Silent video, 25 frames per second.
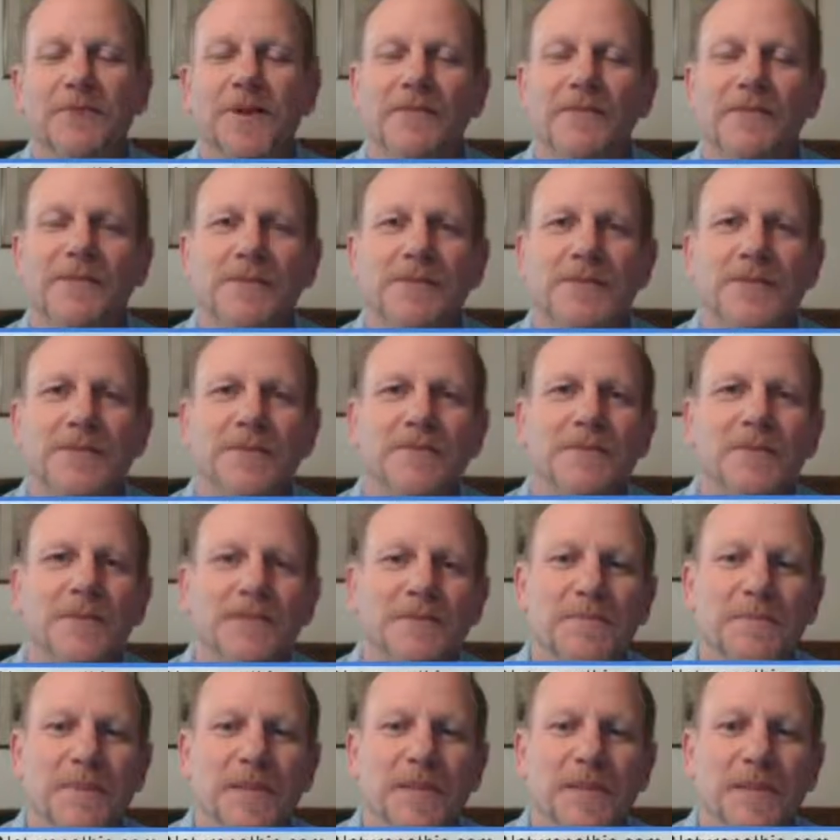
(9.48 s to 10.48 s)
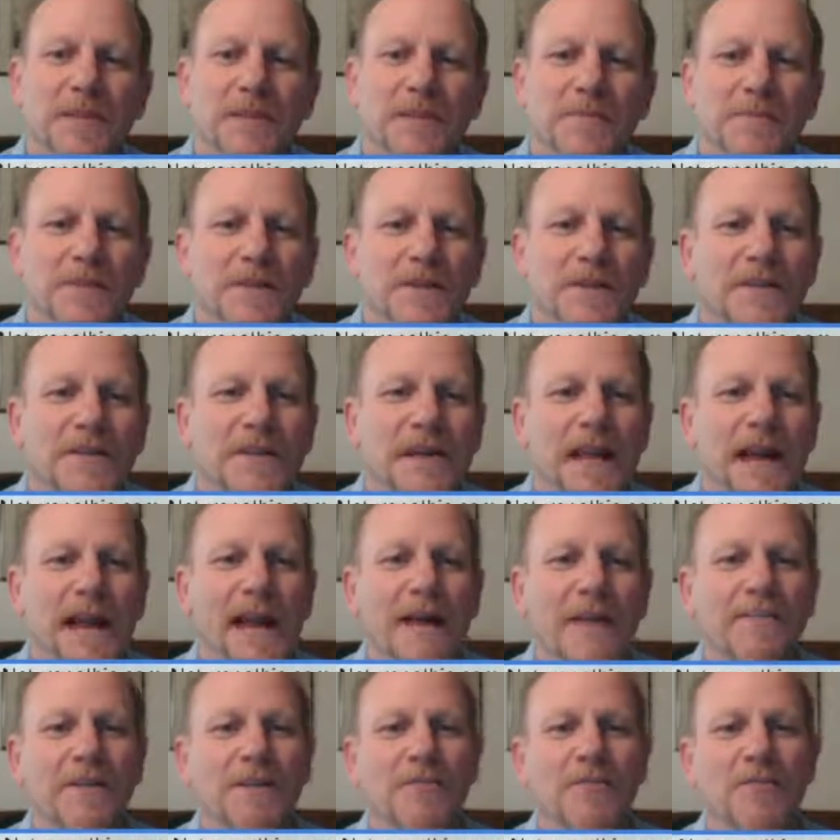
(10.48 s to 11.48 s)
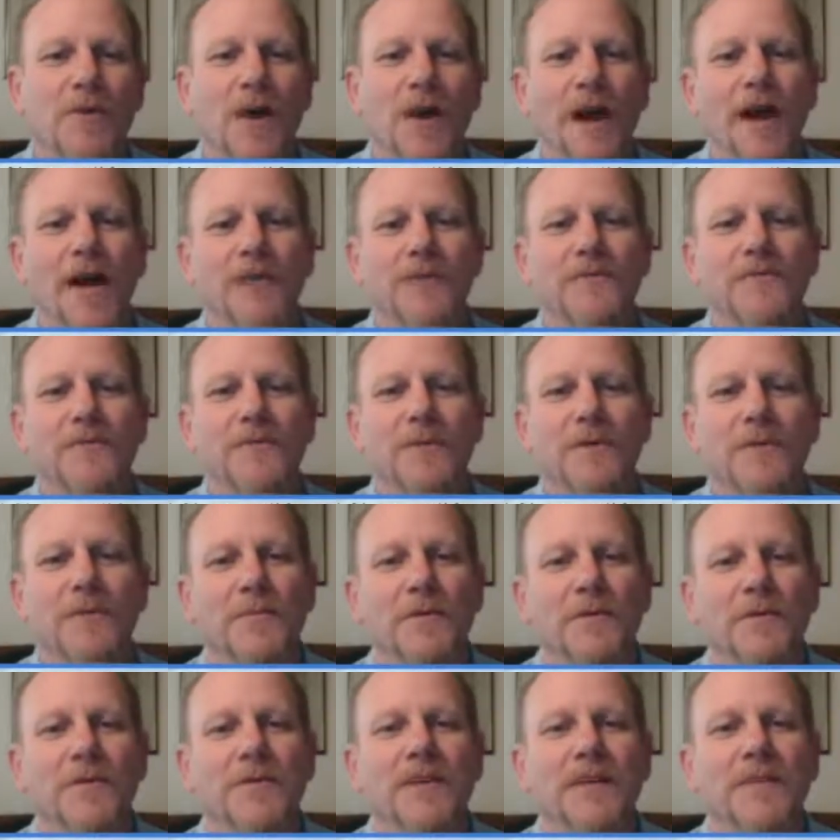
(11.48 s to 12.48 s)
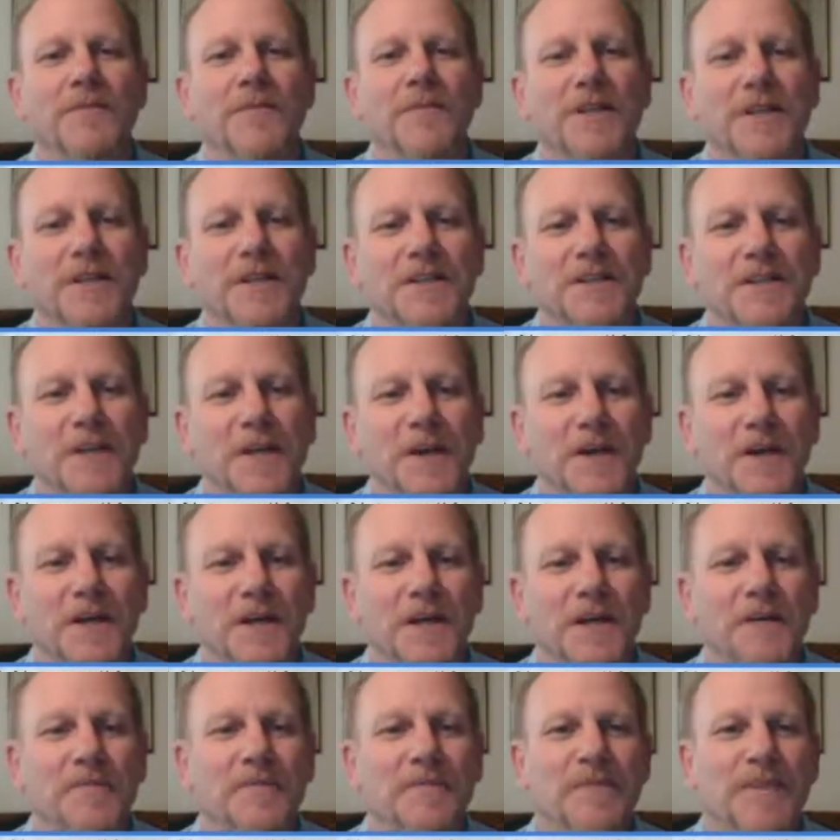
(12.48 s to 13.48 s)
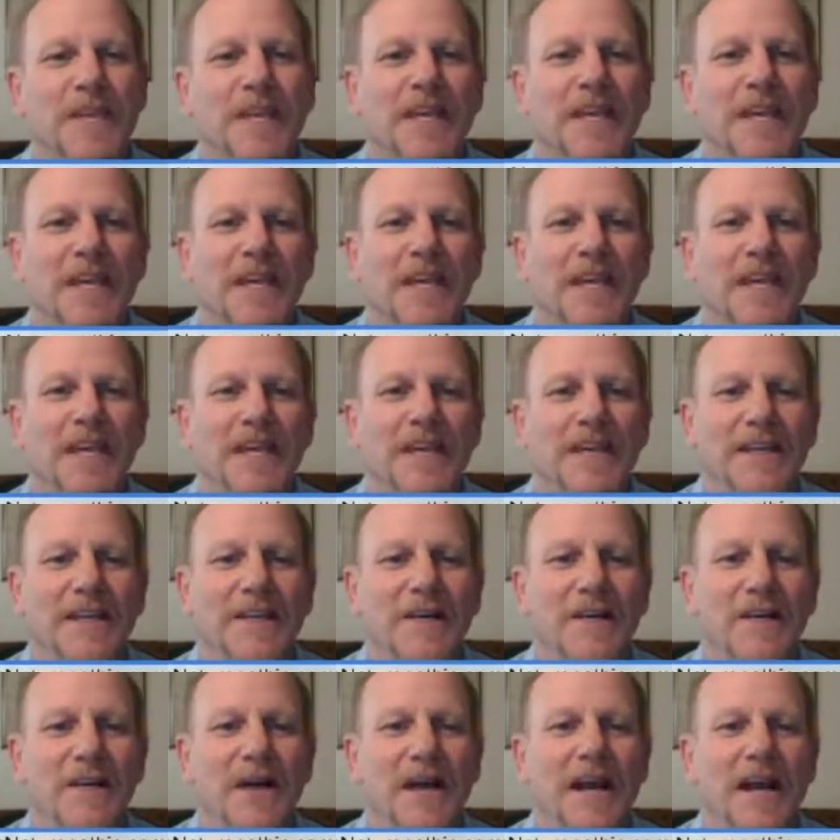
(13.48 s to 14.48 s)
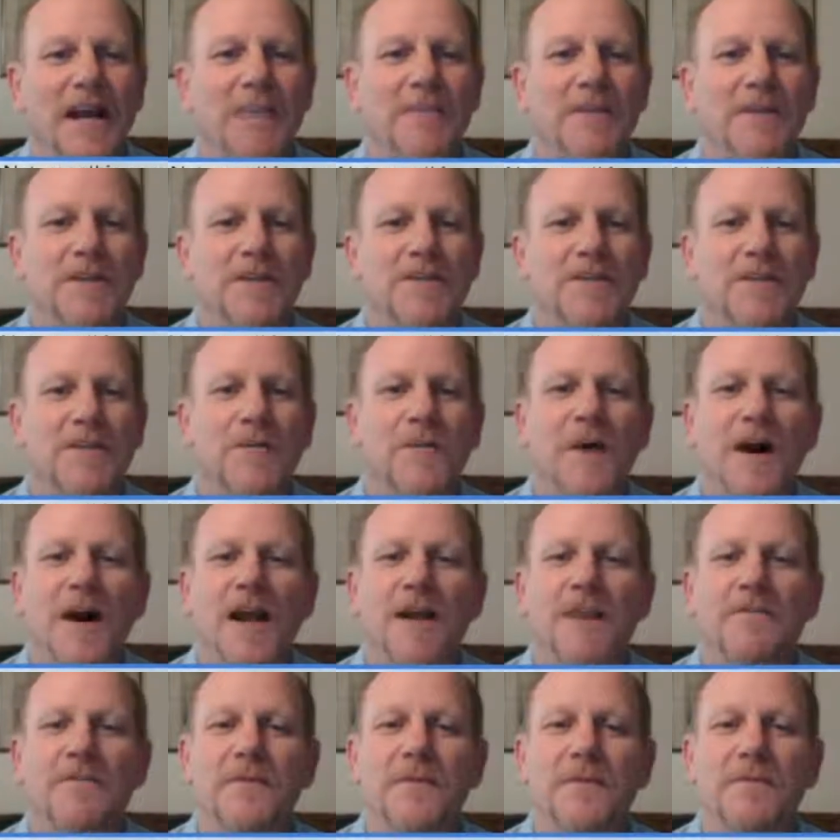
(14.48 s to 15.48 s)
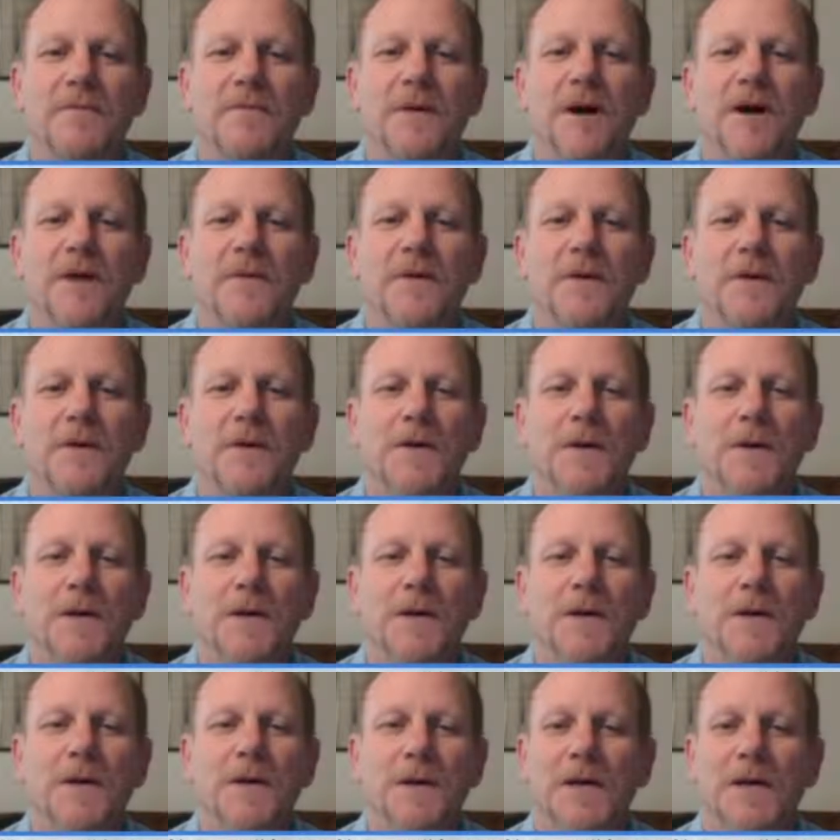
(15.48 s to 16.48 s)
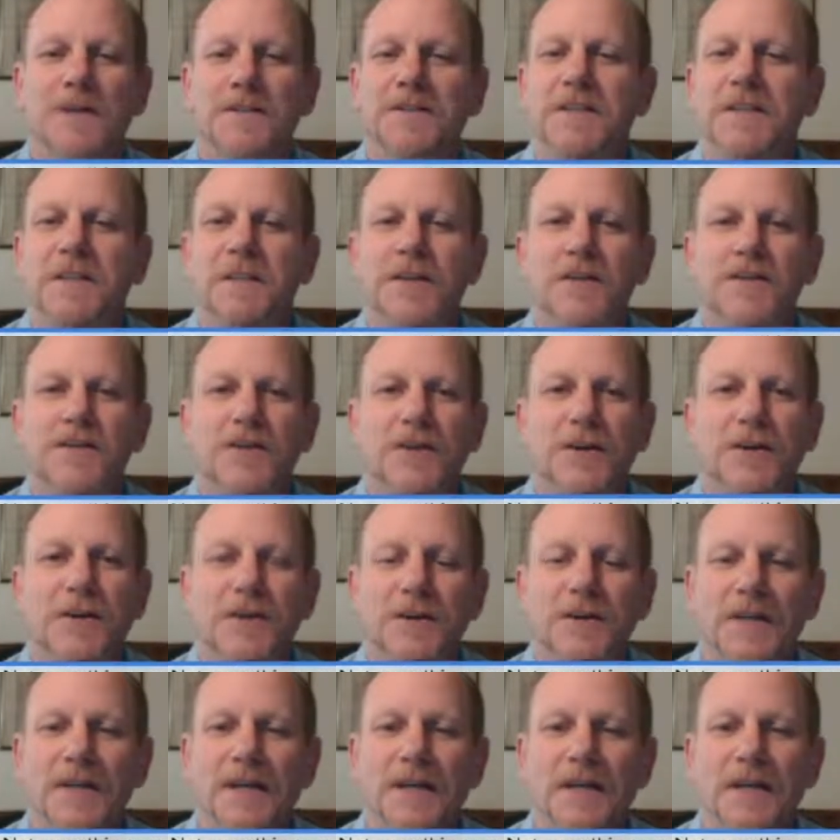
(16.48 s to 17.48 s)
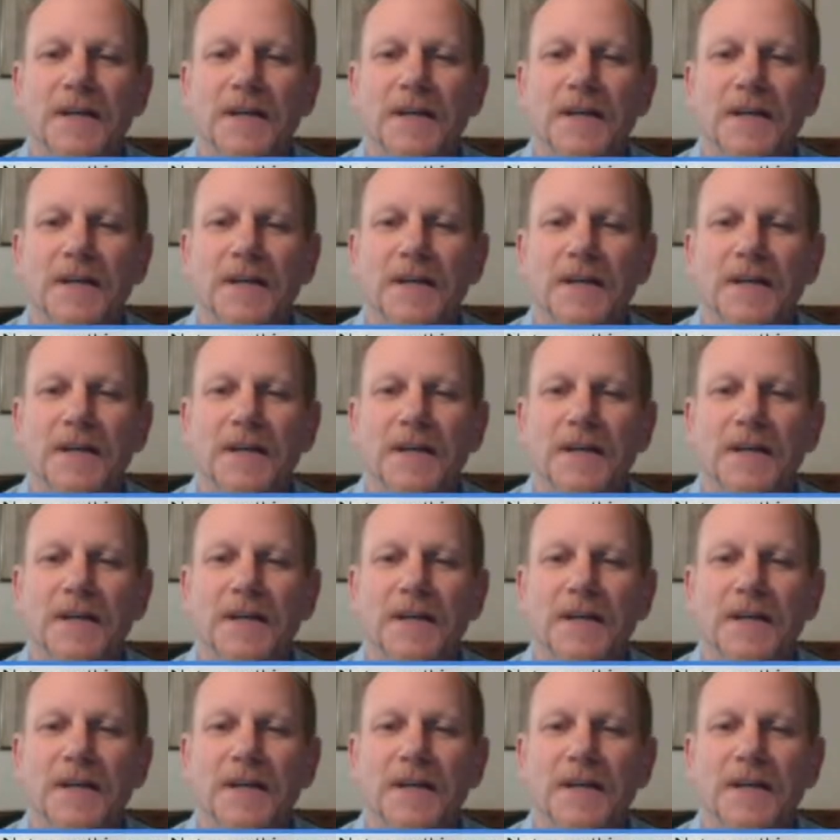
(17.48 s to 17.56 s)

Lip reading: privileged to be speaking with Abby Brown from Marine, Minnesota. Abby is a wife, a mother, a teacher,